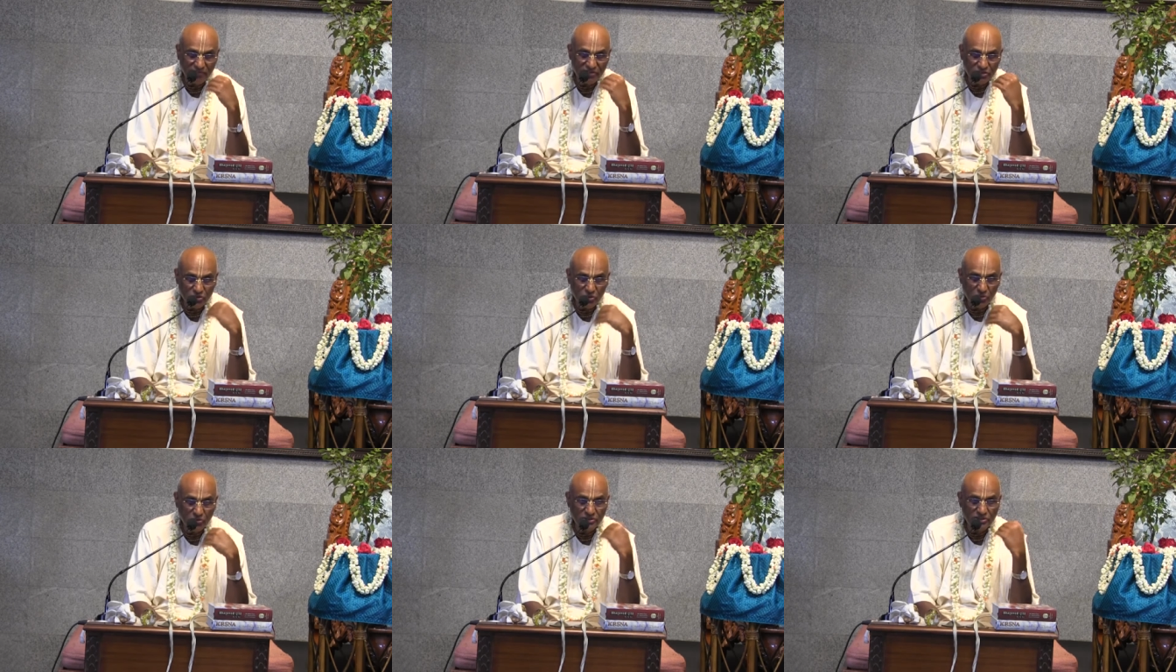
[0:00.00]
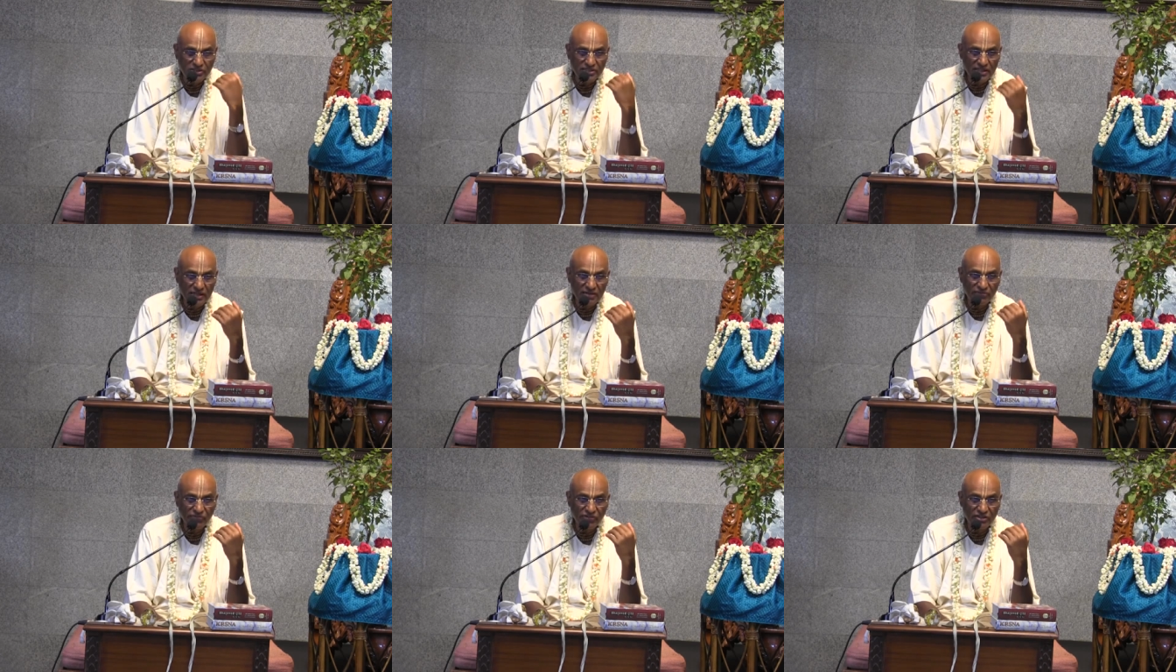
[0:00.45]
his own
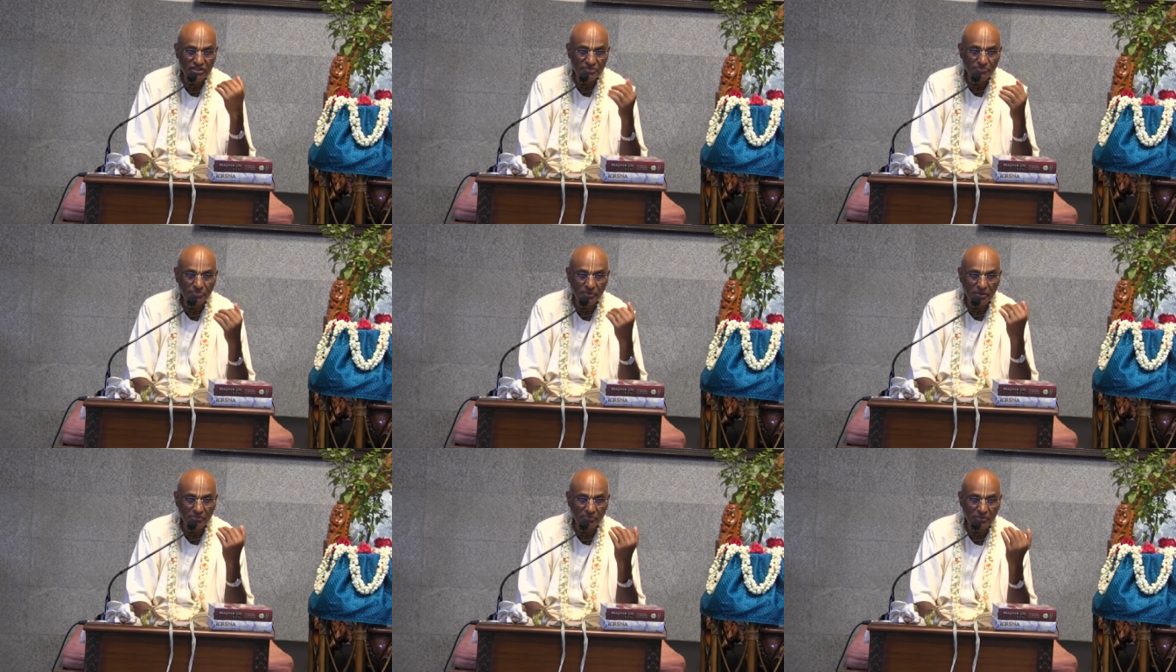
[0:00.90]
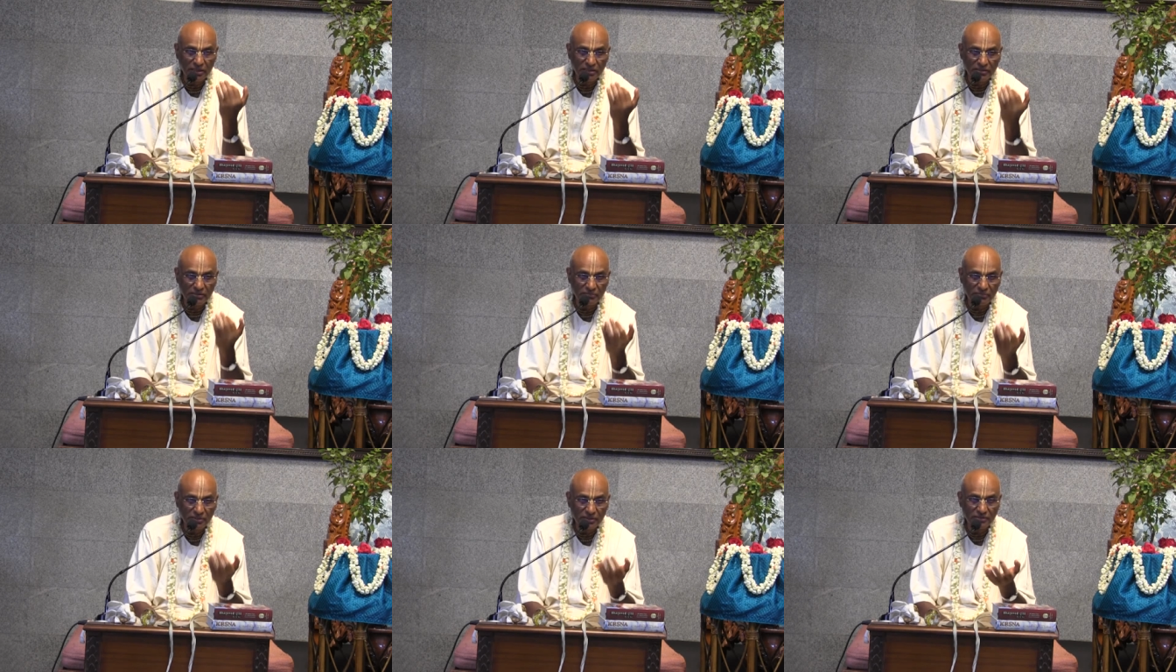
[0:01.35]
self, as
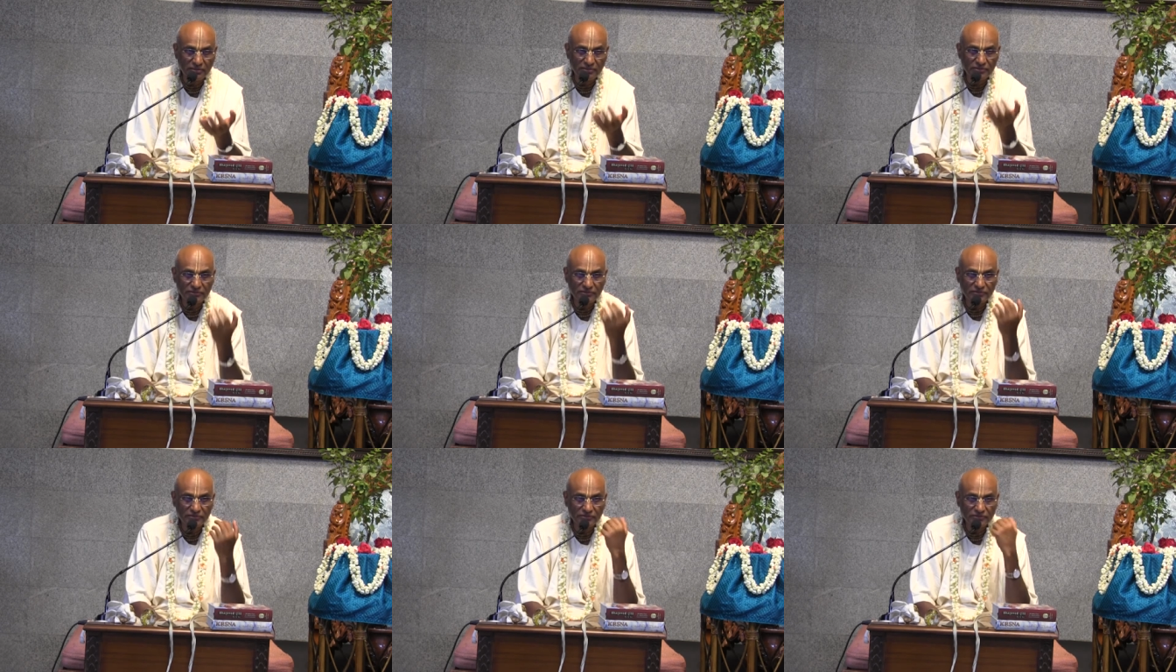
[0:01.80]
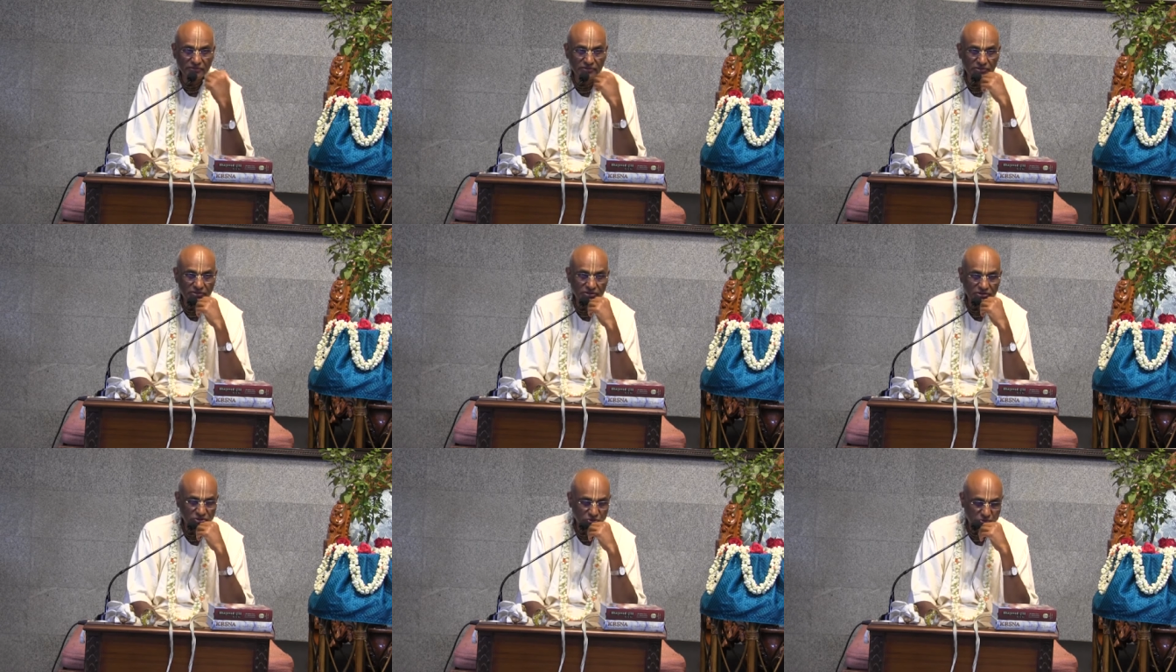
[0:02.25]
Paramatma,
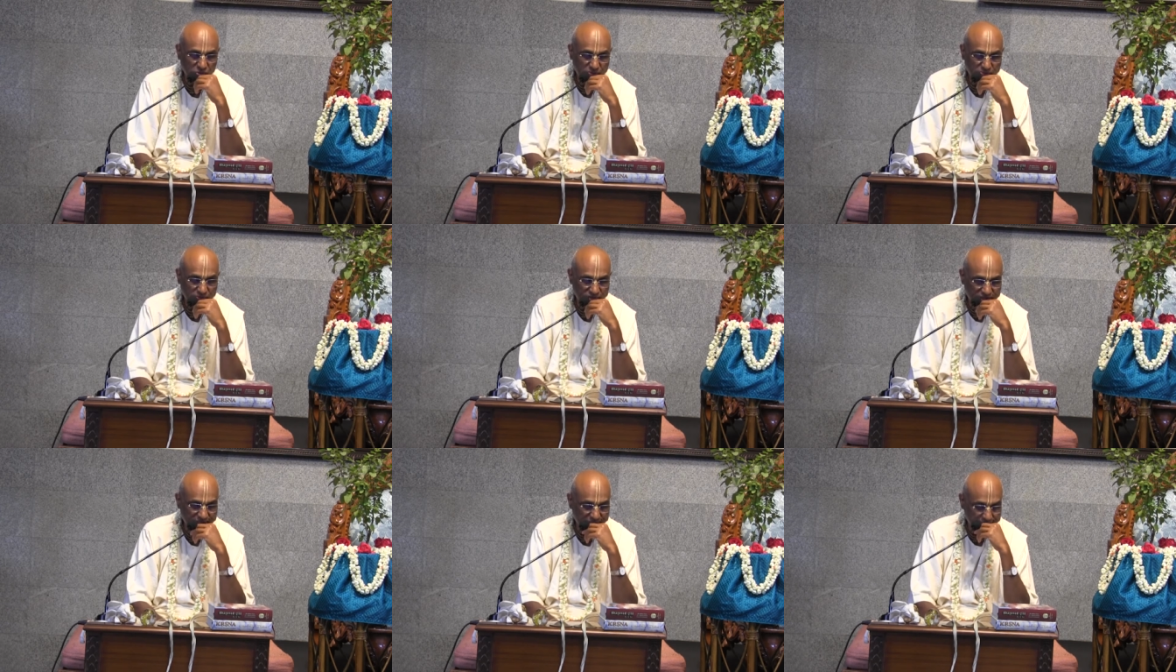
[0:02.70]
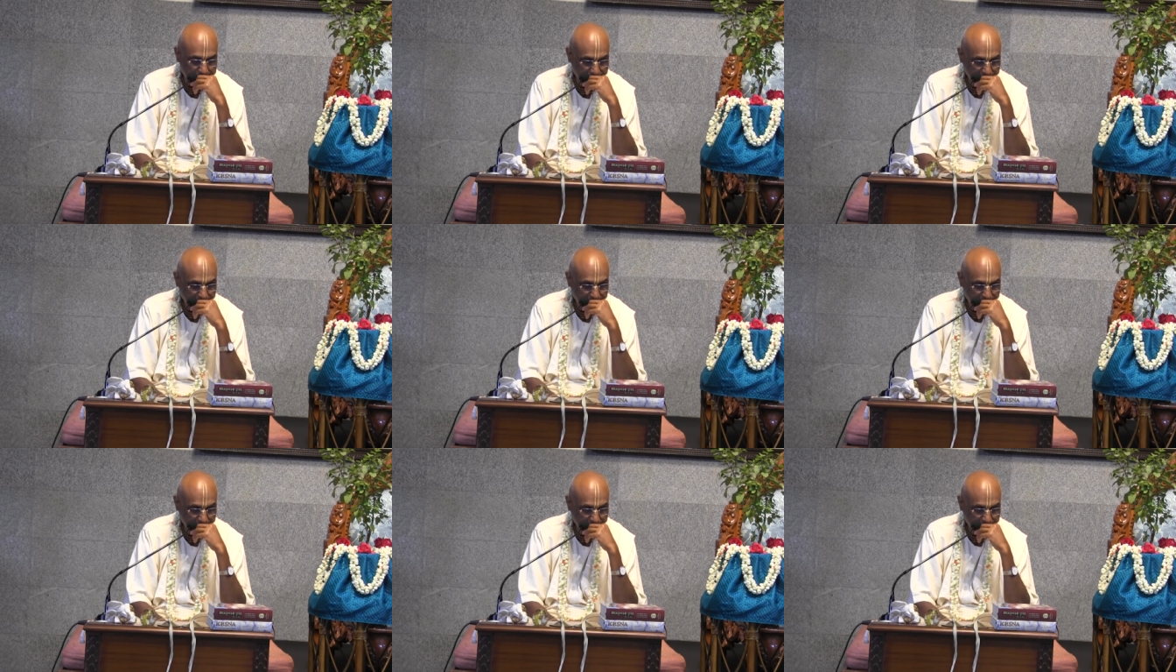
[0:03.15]
Swamsha.